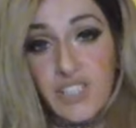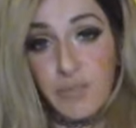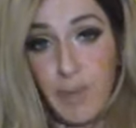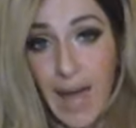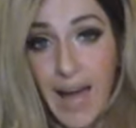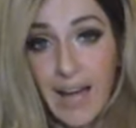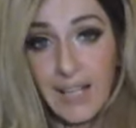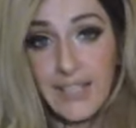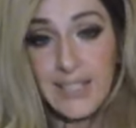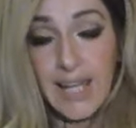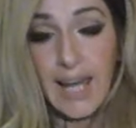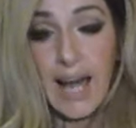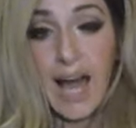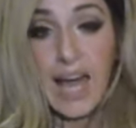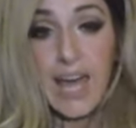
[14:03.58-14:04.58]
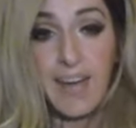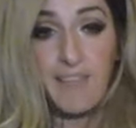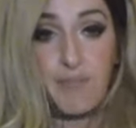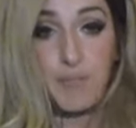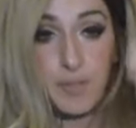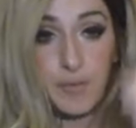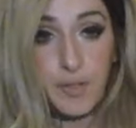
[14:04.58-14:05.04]
back saying I have
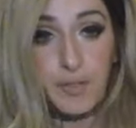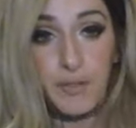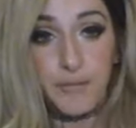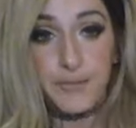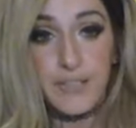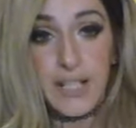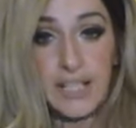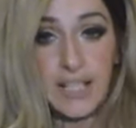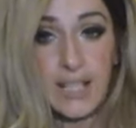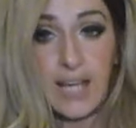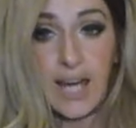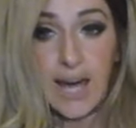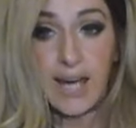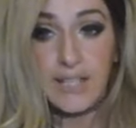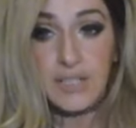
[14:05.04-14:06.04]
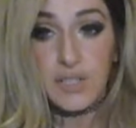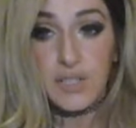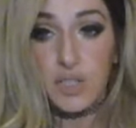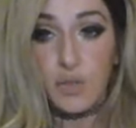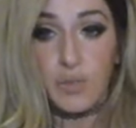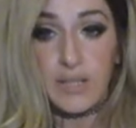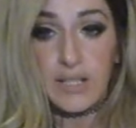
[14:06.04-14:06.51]
proof that he asked to
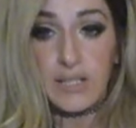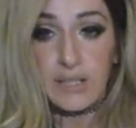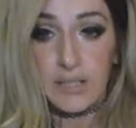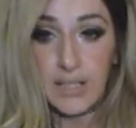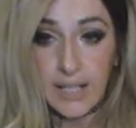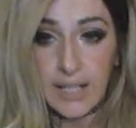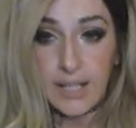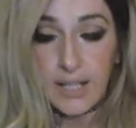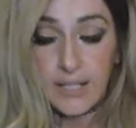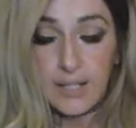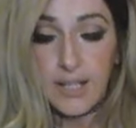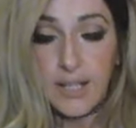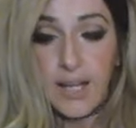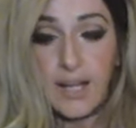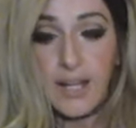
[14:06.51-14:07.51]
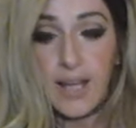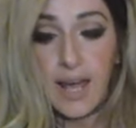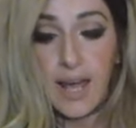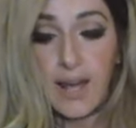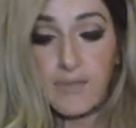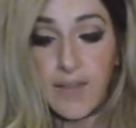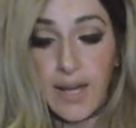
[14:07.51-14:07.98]
be deleted,
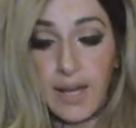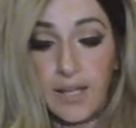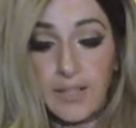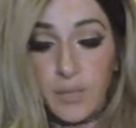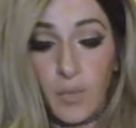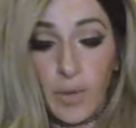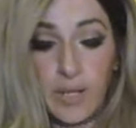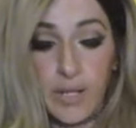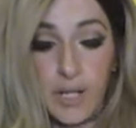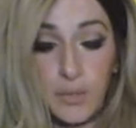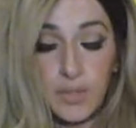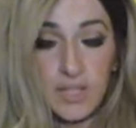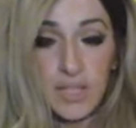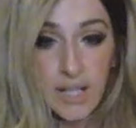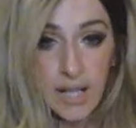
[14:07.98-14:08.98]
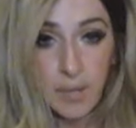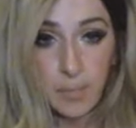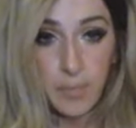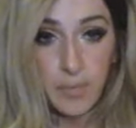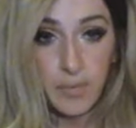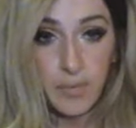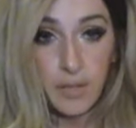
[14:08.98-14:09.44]
and that when you tip,
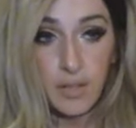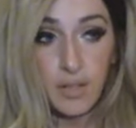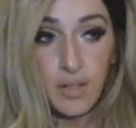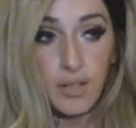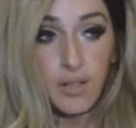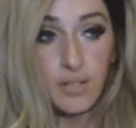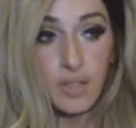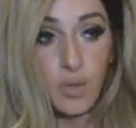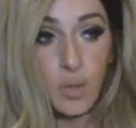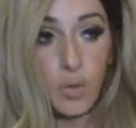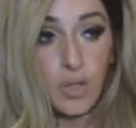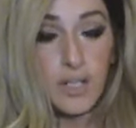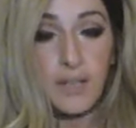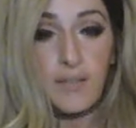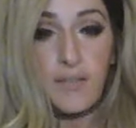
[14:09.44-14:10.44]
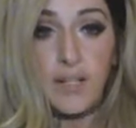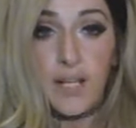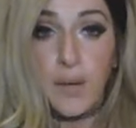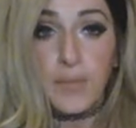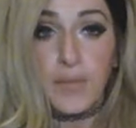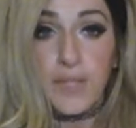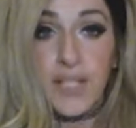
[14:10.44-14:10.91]
you're giving
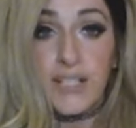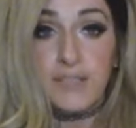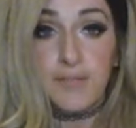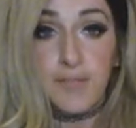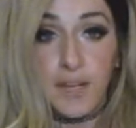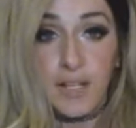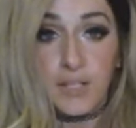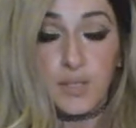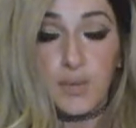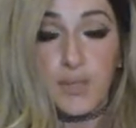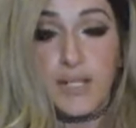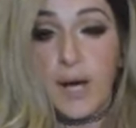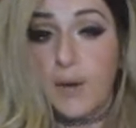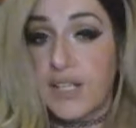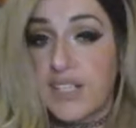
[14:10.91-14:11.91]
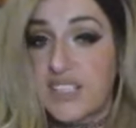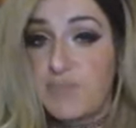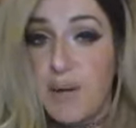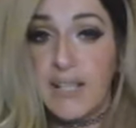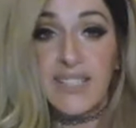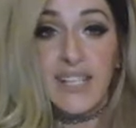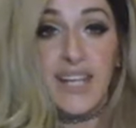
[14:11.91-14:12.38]
up these funds without
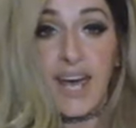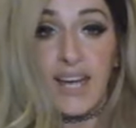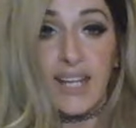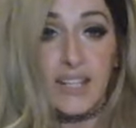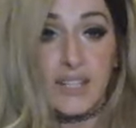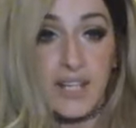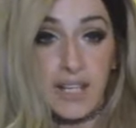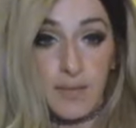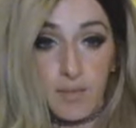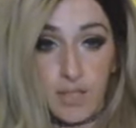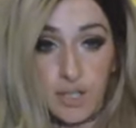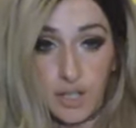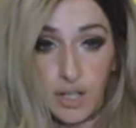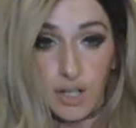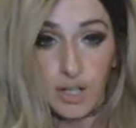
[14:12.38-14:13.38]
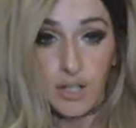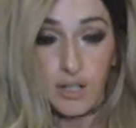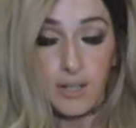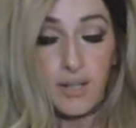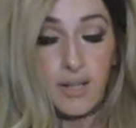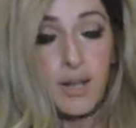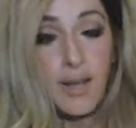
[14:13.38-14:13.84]
expecting anything in return,
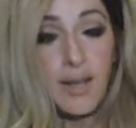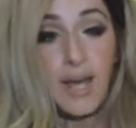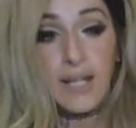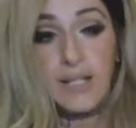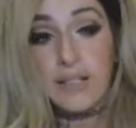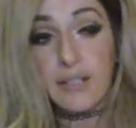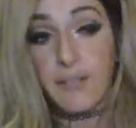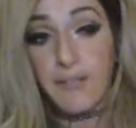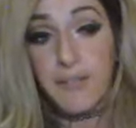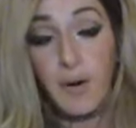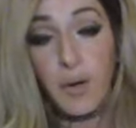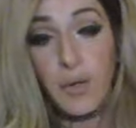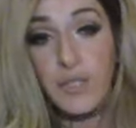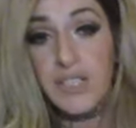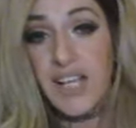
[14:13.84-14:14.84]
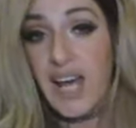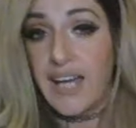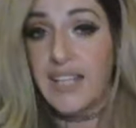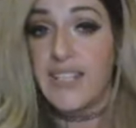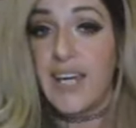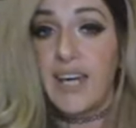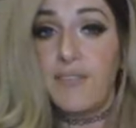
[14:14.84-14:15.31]
and that the photos that I
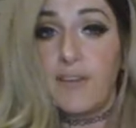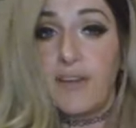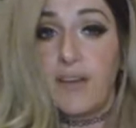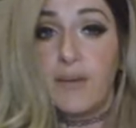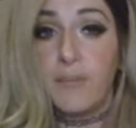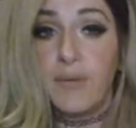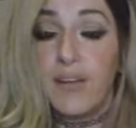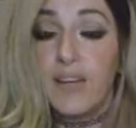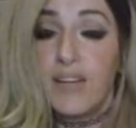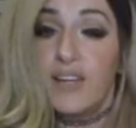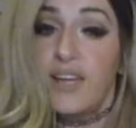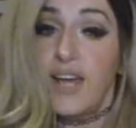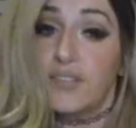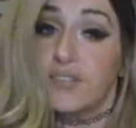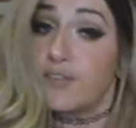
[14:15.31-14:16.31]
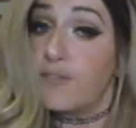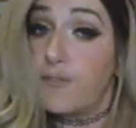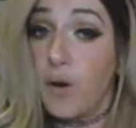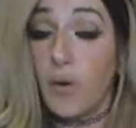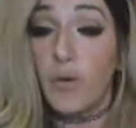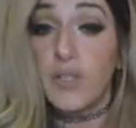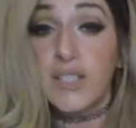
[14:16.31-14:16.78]
gave him and the
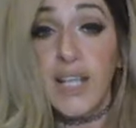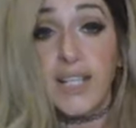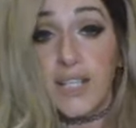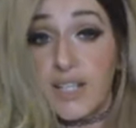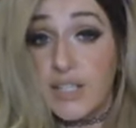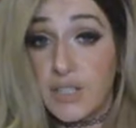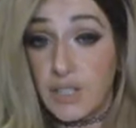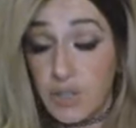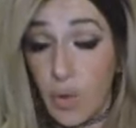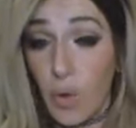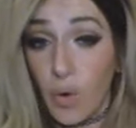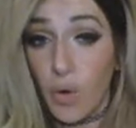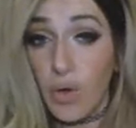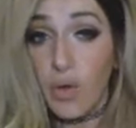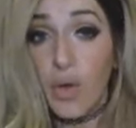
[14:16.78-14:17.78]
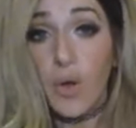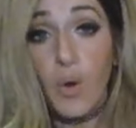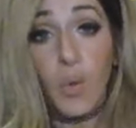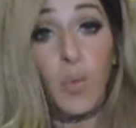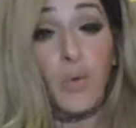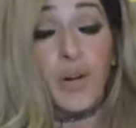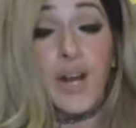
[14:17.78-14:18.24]
photos that he stole
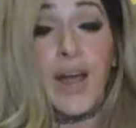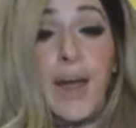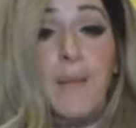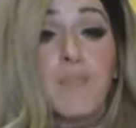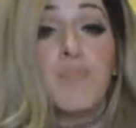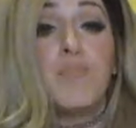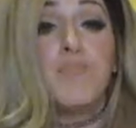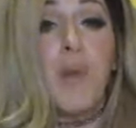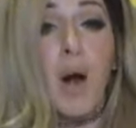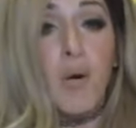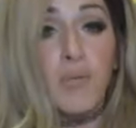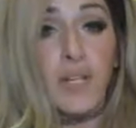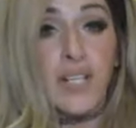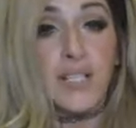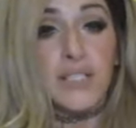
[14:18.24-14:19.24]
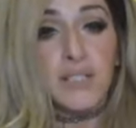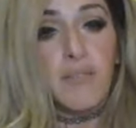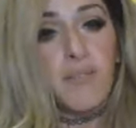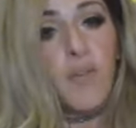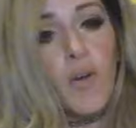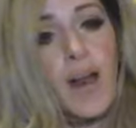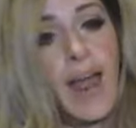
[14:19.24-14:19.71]
were a bonus
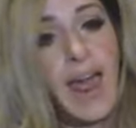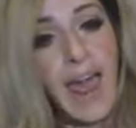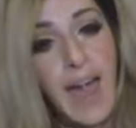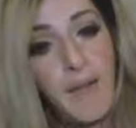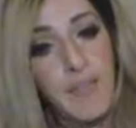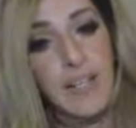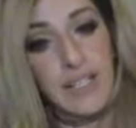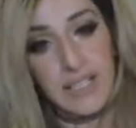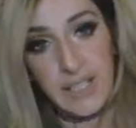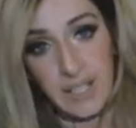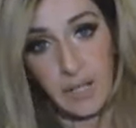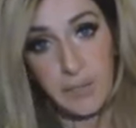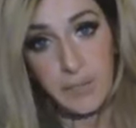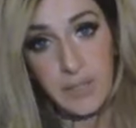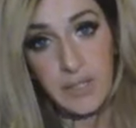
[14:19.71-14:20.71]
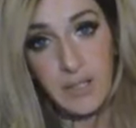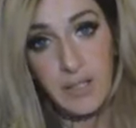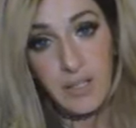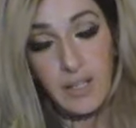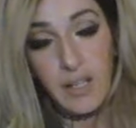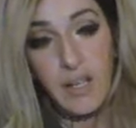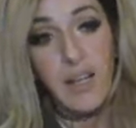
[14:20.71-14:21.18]
for having tipped,
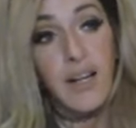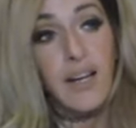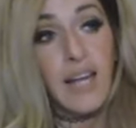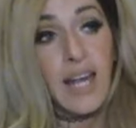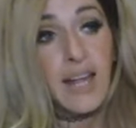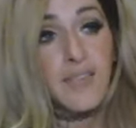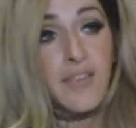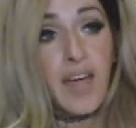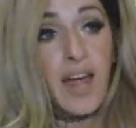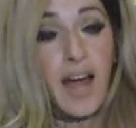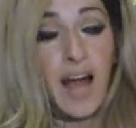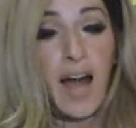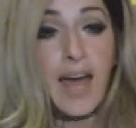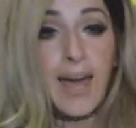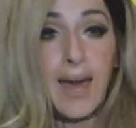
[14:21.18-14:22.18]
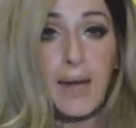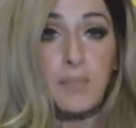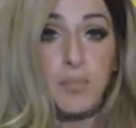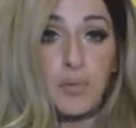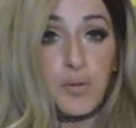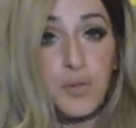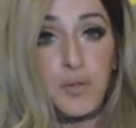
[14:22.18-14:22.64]
and that I had
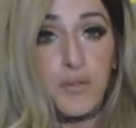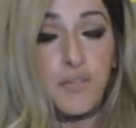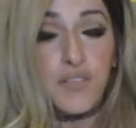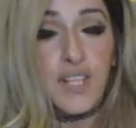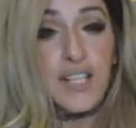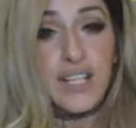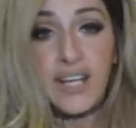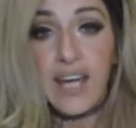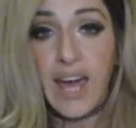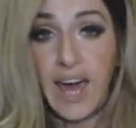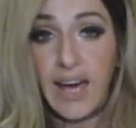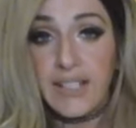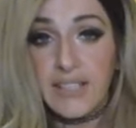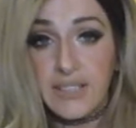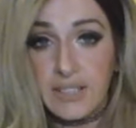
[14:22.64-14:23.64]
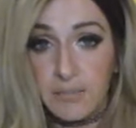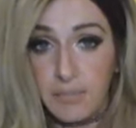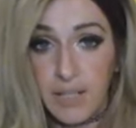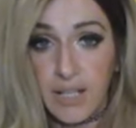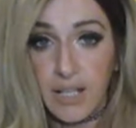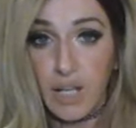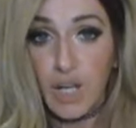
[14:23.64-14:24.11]
proof that he asked
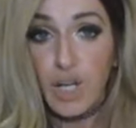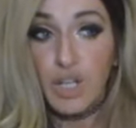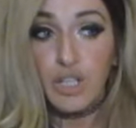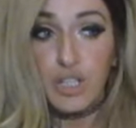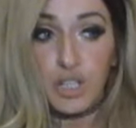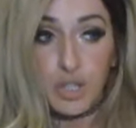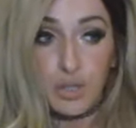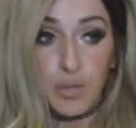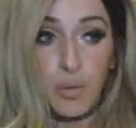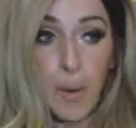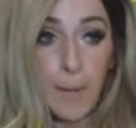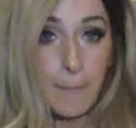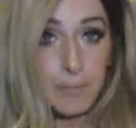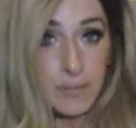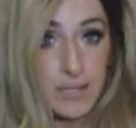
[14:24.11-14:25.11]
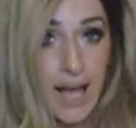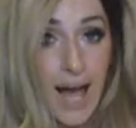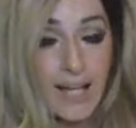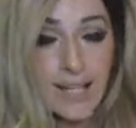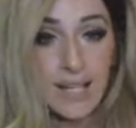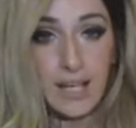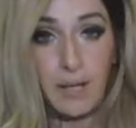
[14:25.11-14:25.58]
me to
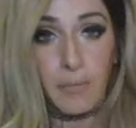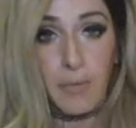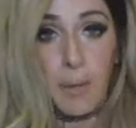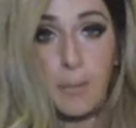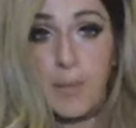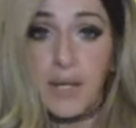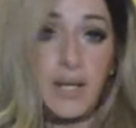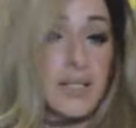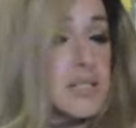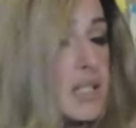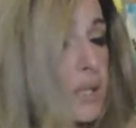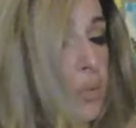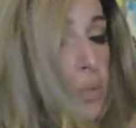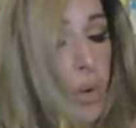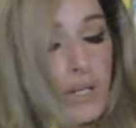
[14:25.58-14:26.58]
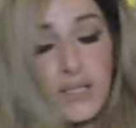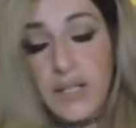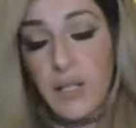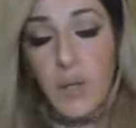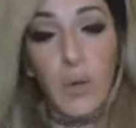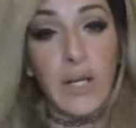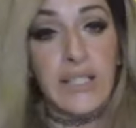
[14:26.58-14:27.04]
block him because he wasn't
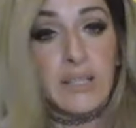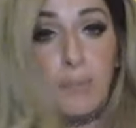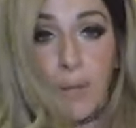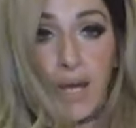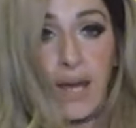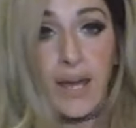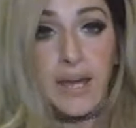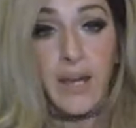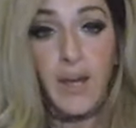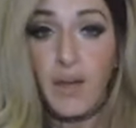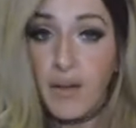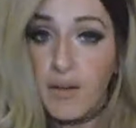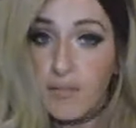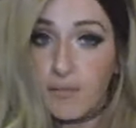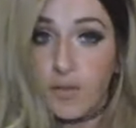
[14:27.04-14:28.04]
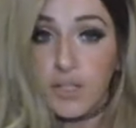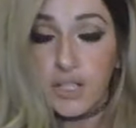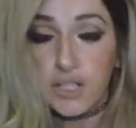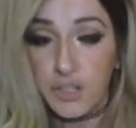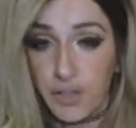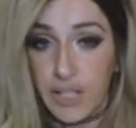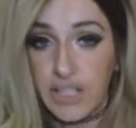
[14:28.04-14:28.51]
going to pay for the
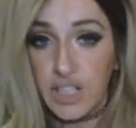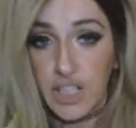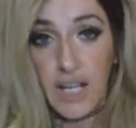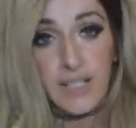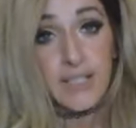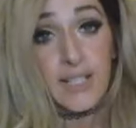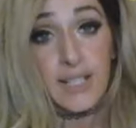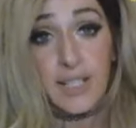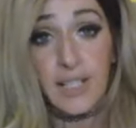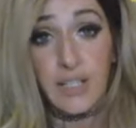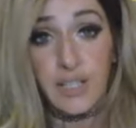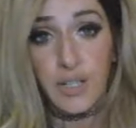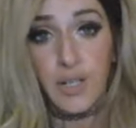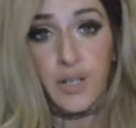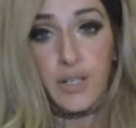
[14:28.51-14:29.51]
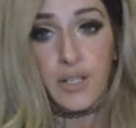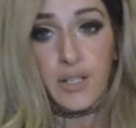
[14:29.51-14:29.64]
screenshots that he took.